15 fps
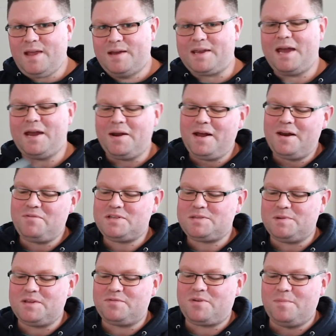Okay, and I love this
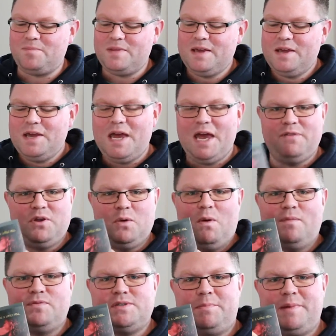bit at the front. If you
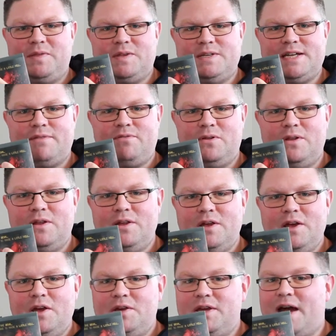want to beat the devil,
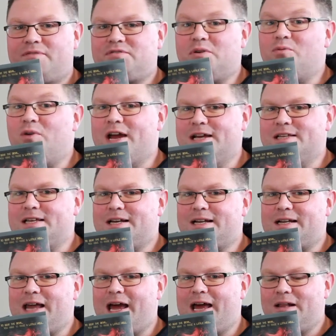you have to raise a
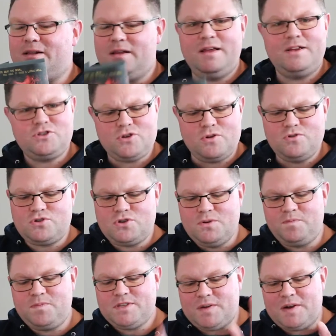little hell. So
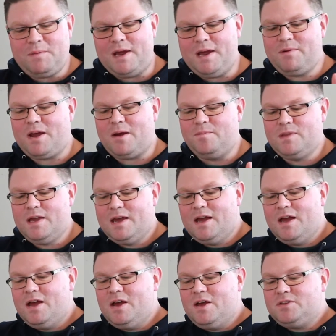true. So anyway, here we go.
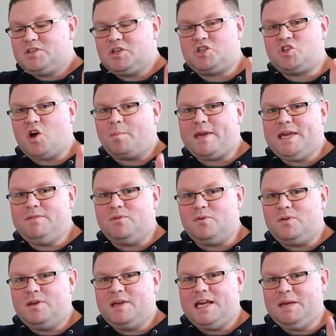To stop
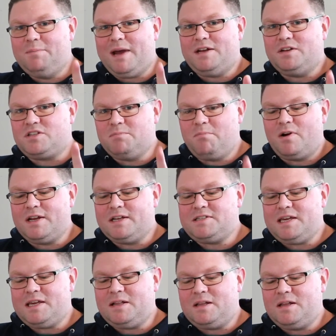evil, he made a demonic
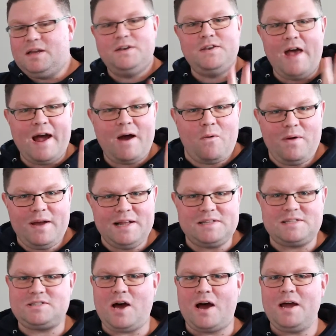deal. Now
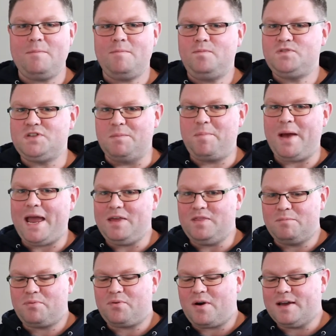it's time to pay
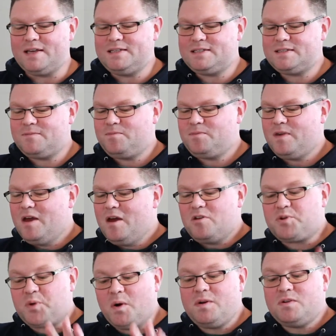the price.
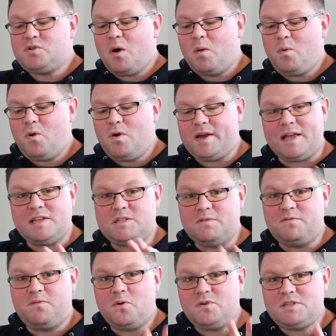Thrown into a war against the
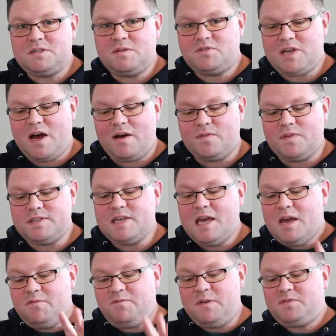forces of darkness,
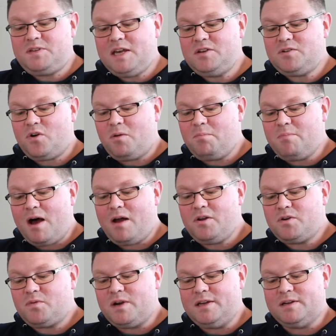15-year-old
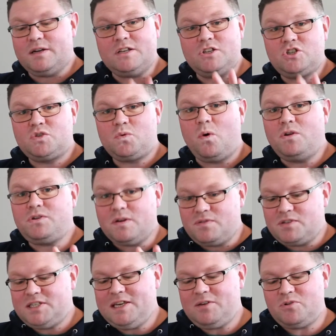Marla Green and his squad of
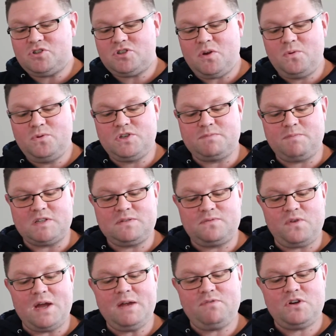secret soldiers must
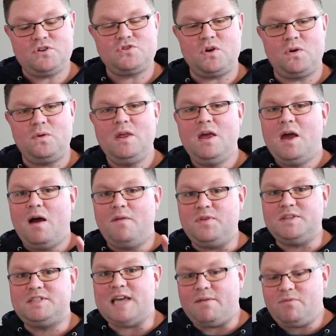fight for control of
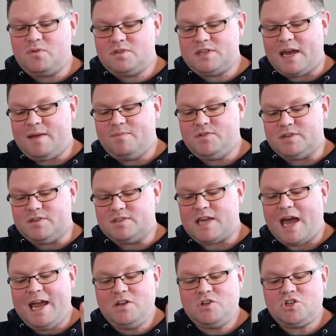the devil's engines.
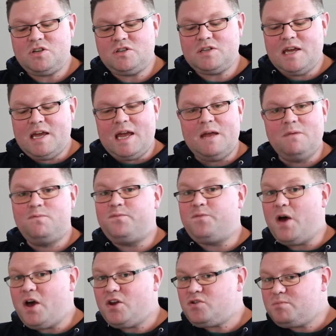Ancient,
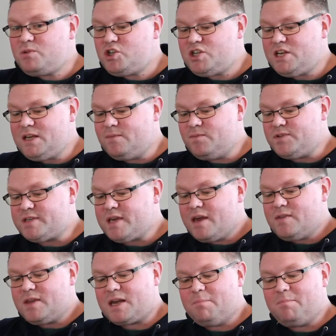infernal machines
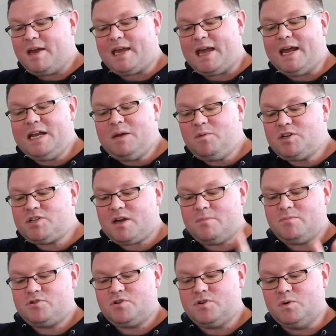that can make any wish
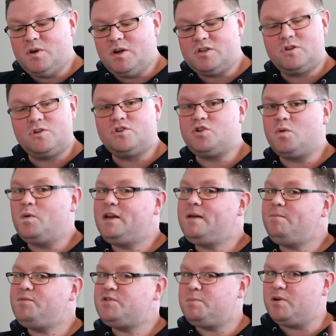come true as long as you're
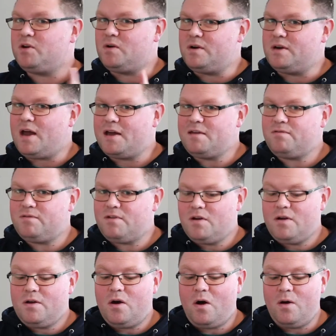willing to put your life
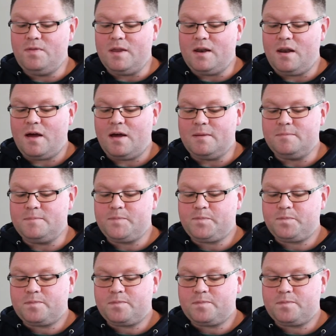on the line.